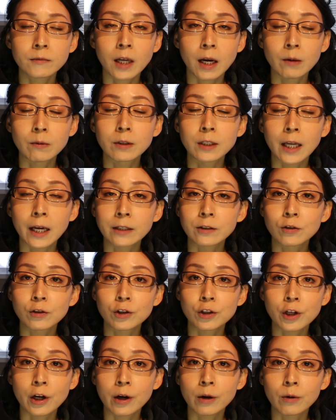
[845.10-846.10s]
like to
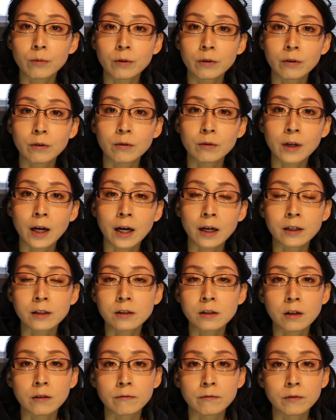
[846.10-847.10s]
share with you
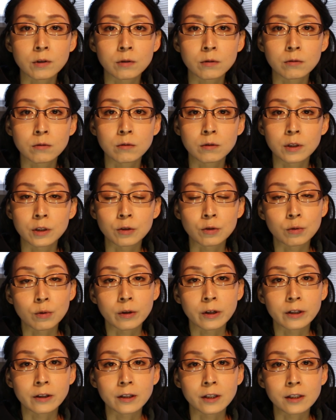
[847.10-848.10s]
guys if you
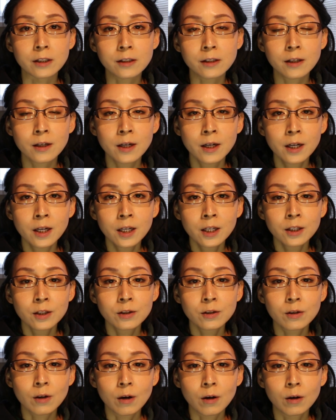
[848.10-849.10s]
enjoyed this.
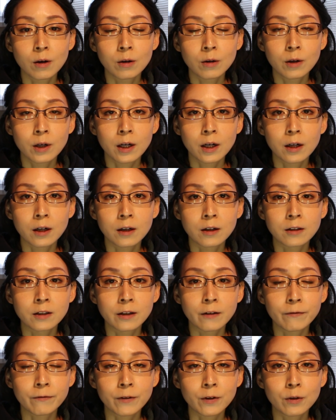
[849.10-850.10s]
So
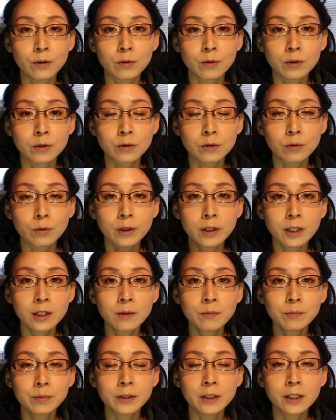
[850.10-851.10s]
if you enjoyed
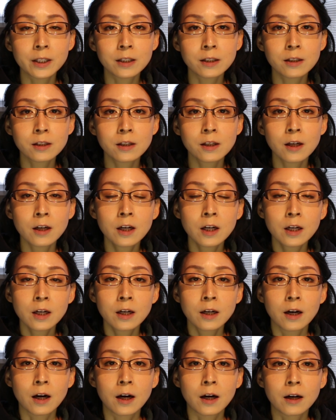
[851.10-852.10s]
it, please
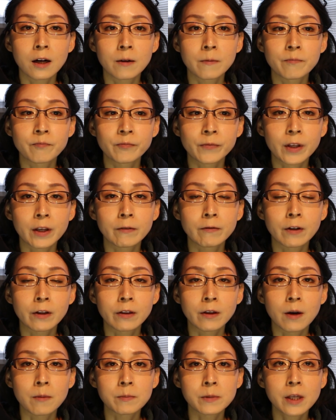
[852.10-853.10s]
give a
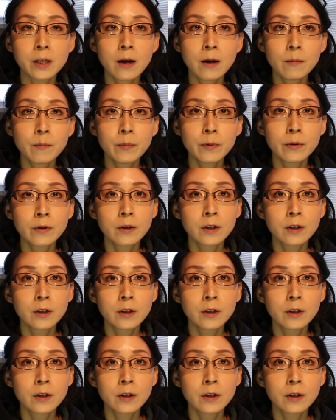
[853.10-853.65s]
thumbs up,